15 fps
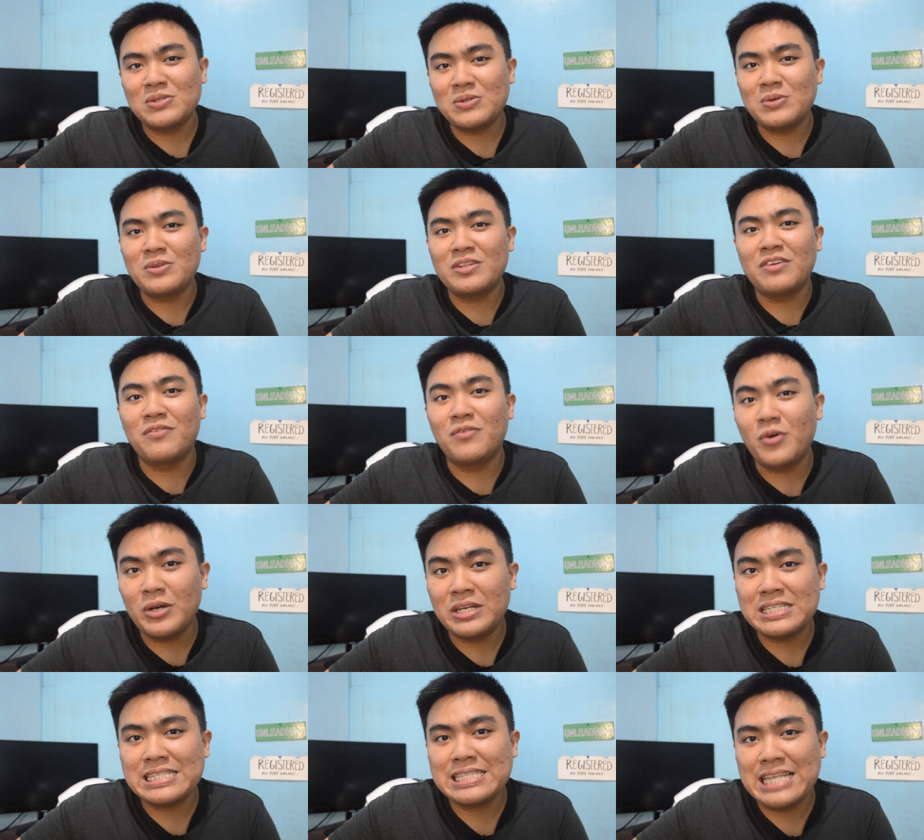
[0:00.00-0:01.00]
to the
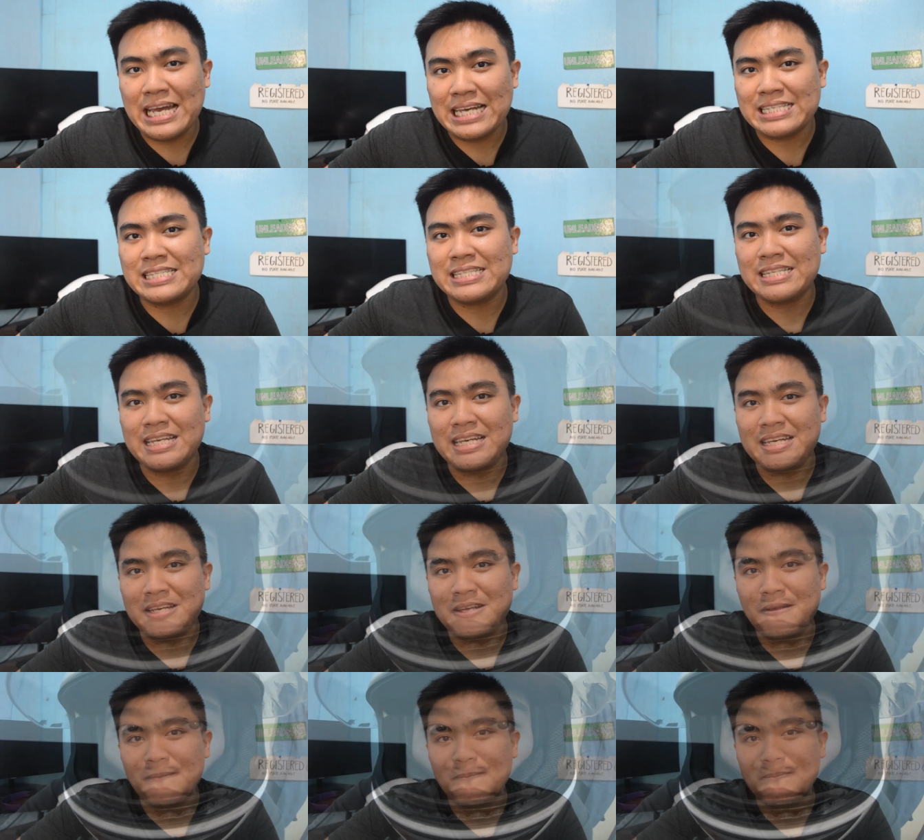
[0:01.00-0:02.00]
voice test.
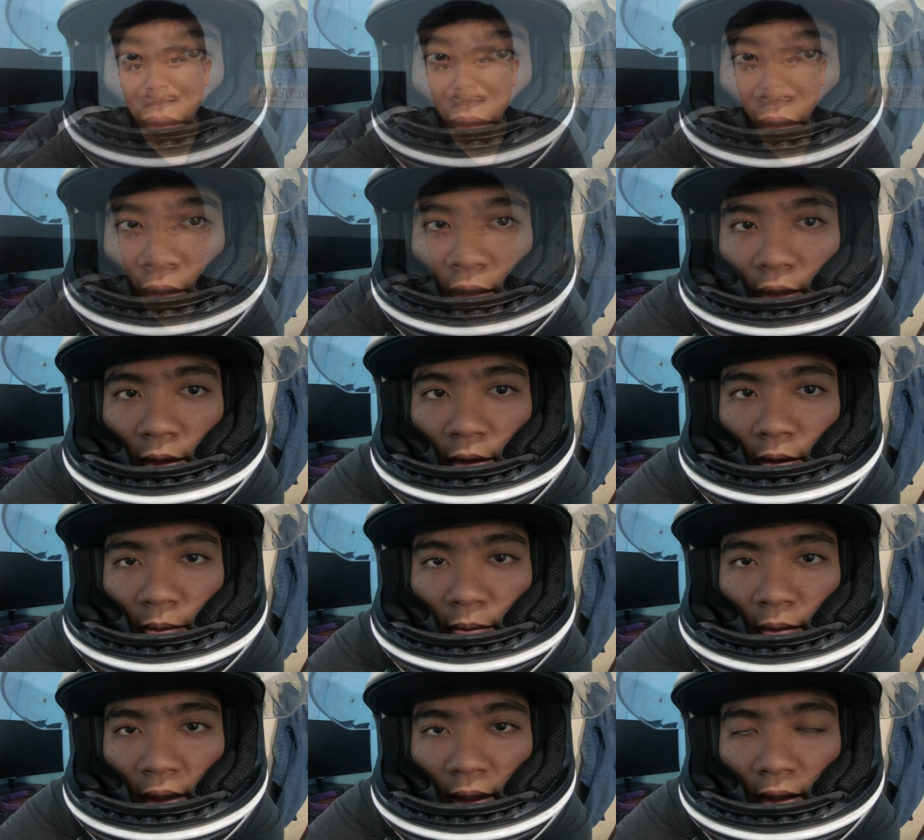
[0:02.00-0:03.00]
Audio
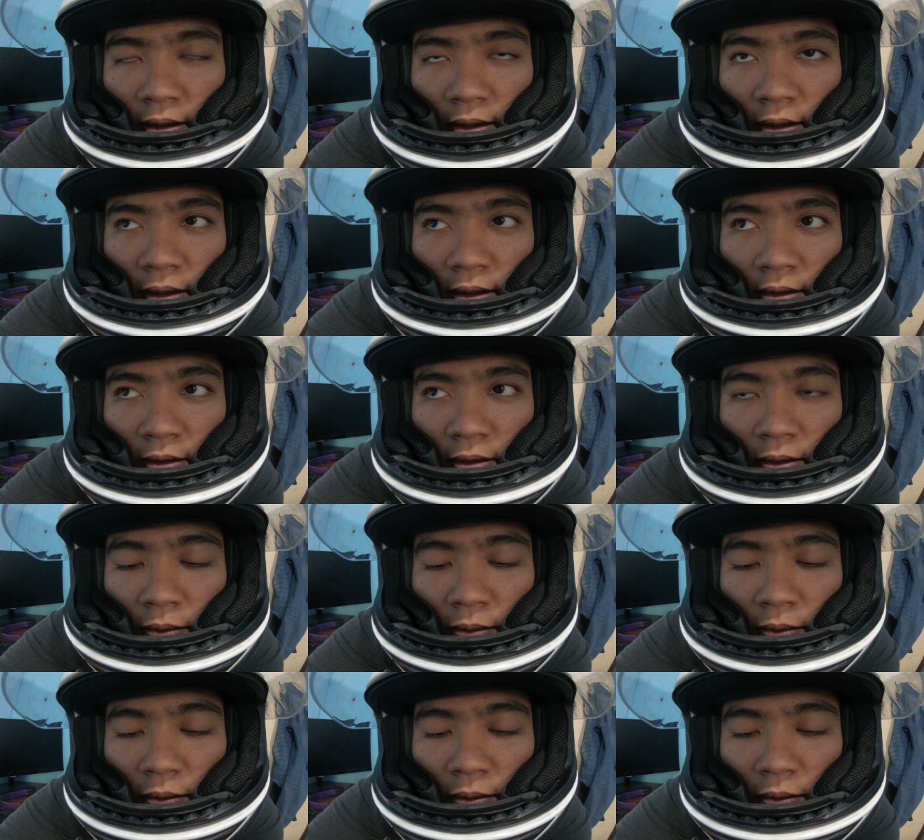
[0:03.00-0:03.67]
mic test,